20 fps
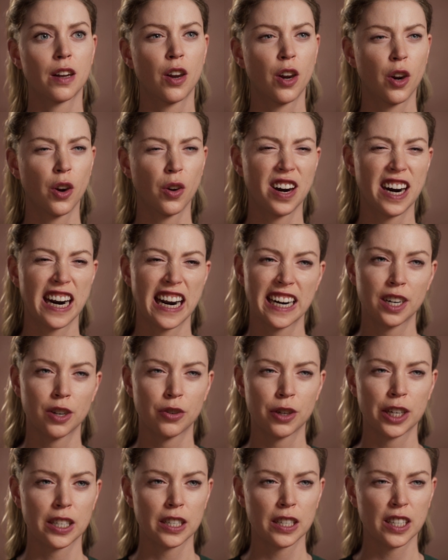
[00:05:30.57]
right?
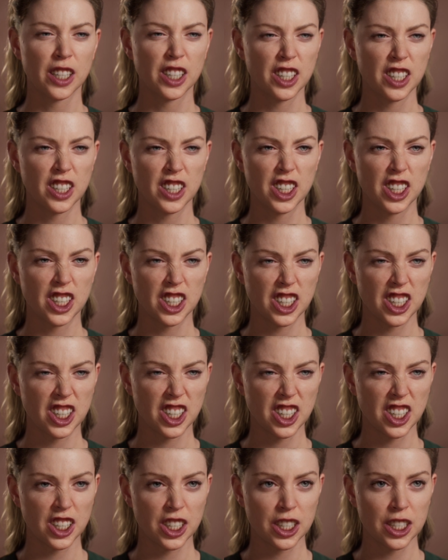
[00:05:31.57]
And I'm going to do
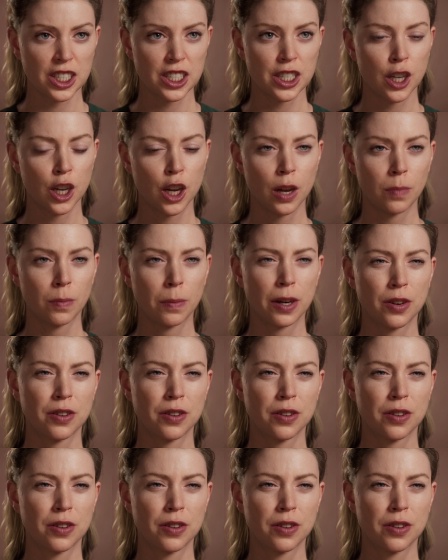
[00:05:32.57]
something real quick.